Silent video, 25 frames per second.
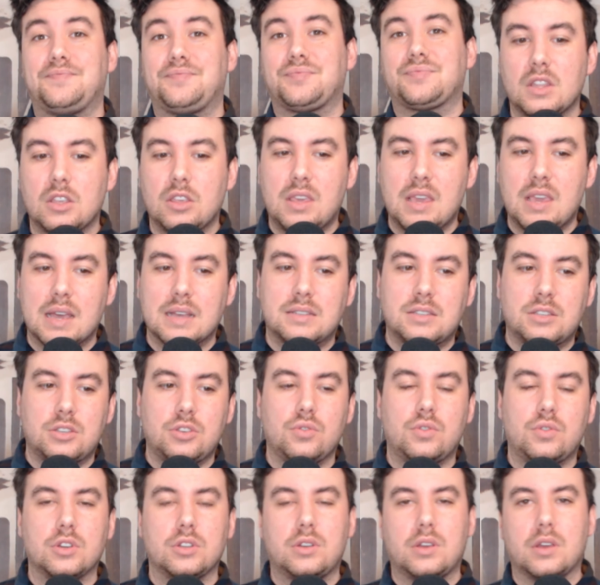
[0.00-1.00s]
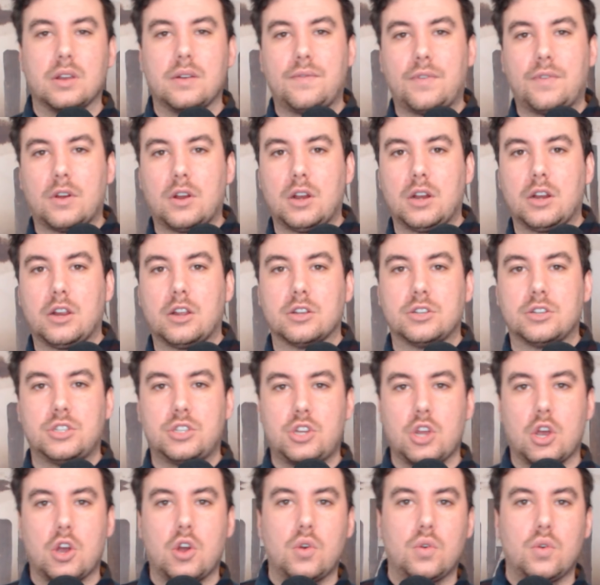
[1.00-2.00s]
Yes, you could convert your
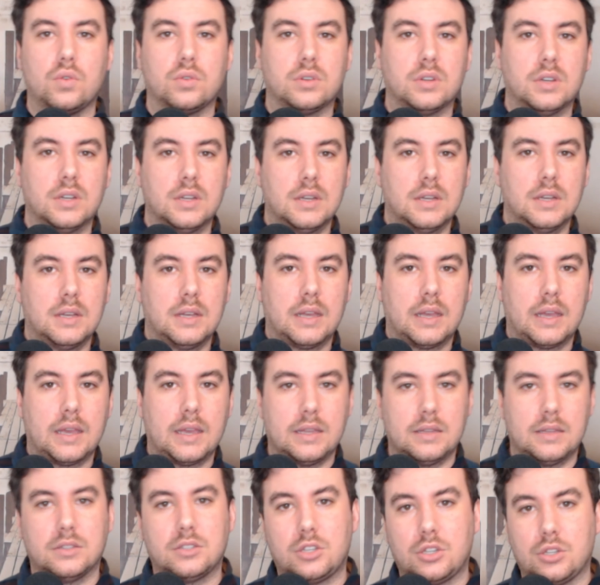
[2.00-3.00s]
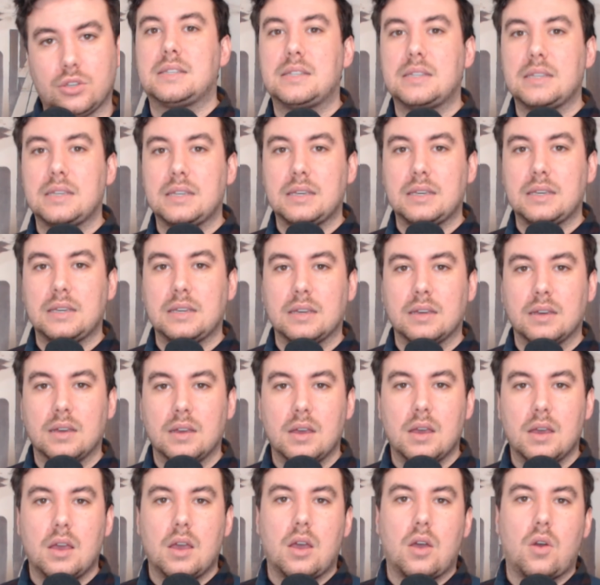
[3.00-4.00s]
stone into C
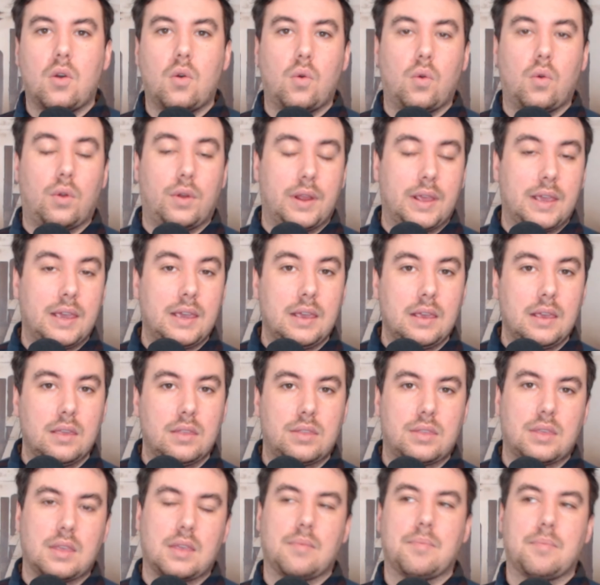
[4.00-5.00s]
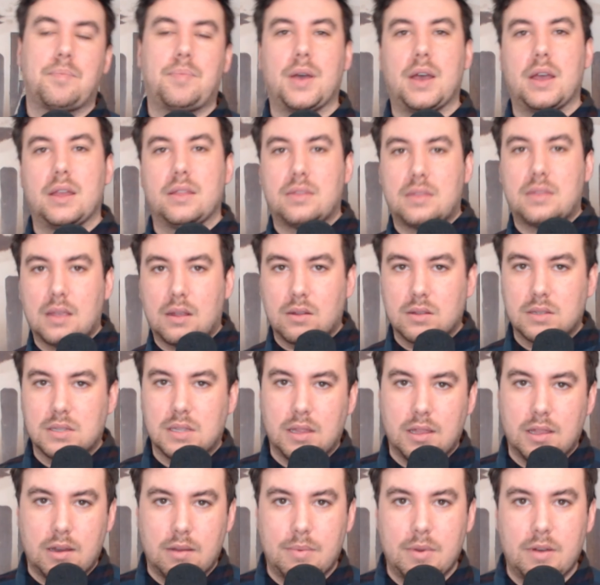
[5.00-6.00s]
or ETH, but there's a
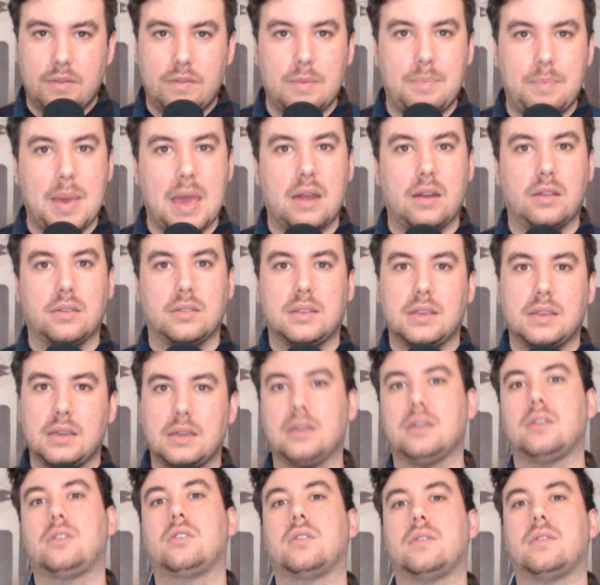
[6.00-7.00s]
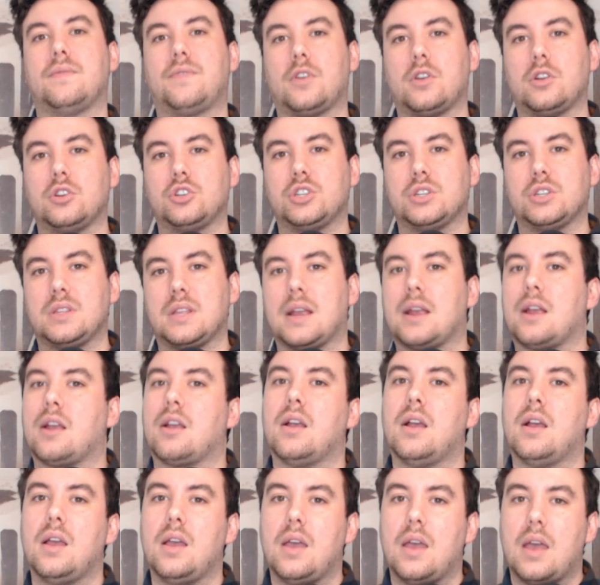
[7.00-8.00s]
little bit of a penalty conversion there,
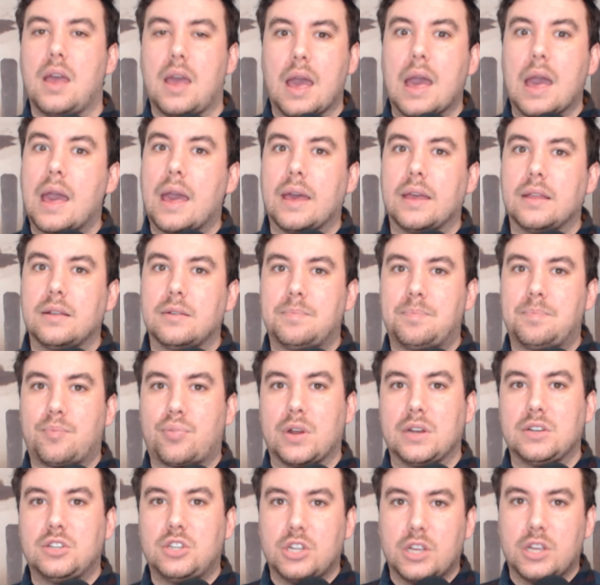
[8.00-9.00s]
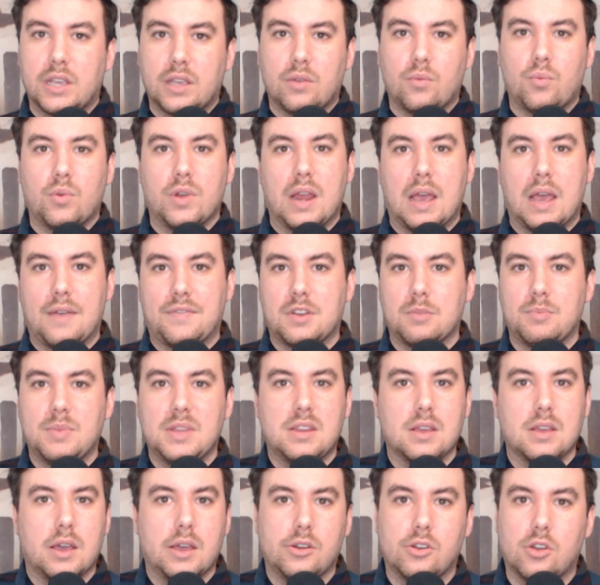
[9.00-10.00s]
and bridging would have to be
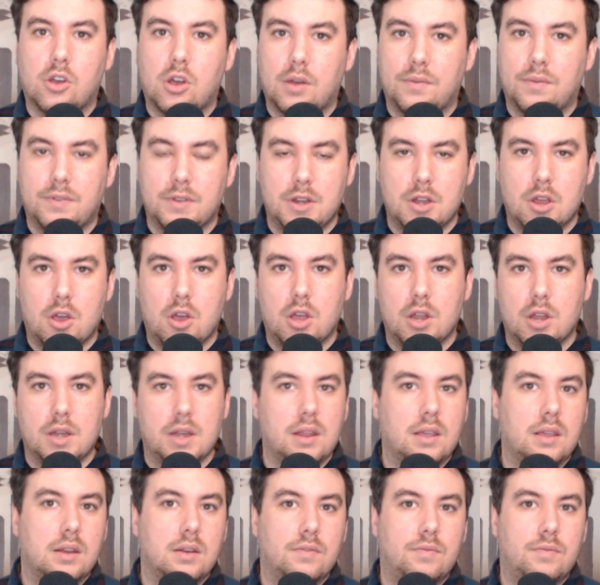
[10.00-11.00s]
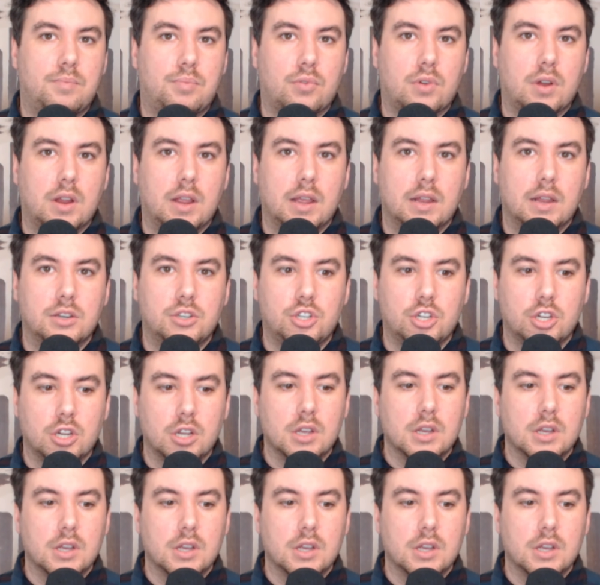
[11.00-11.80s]
done off a non-native bridge.